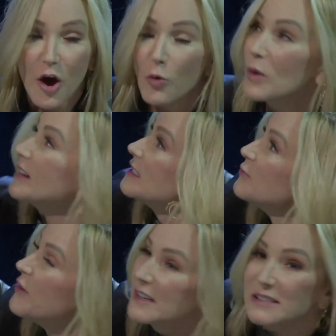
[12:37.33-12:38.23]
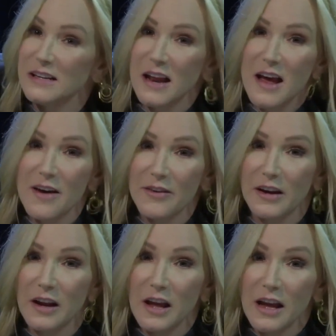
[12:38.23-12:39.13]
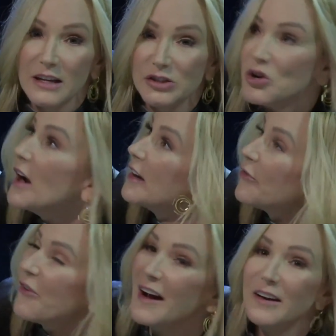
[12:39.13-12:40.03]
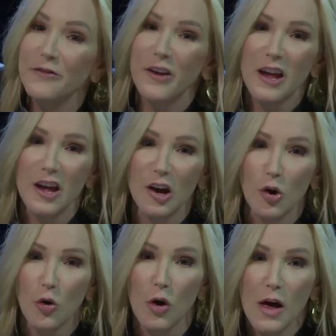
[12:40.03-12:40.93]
What is fixed in heaven is trying to find a vehicle